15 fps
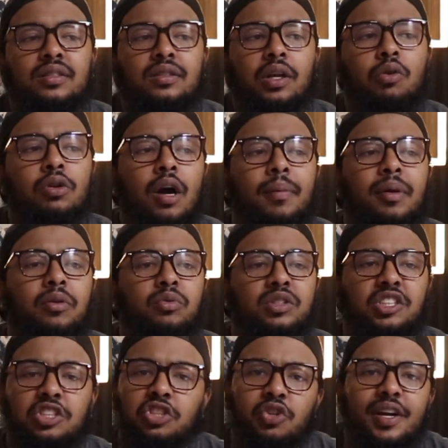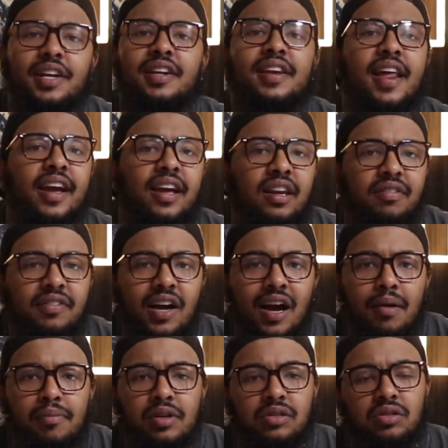don't come in with just straight negative
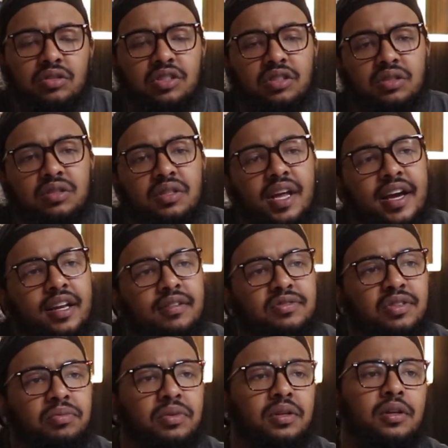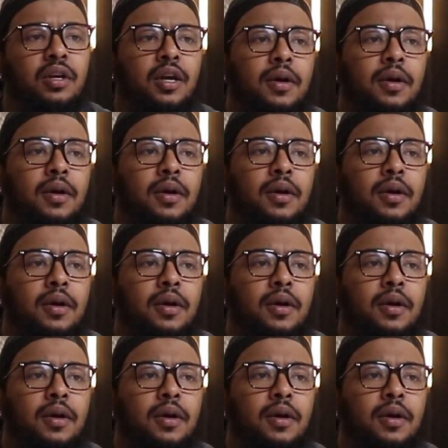comments or just negative something.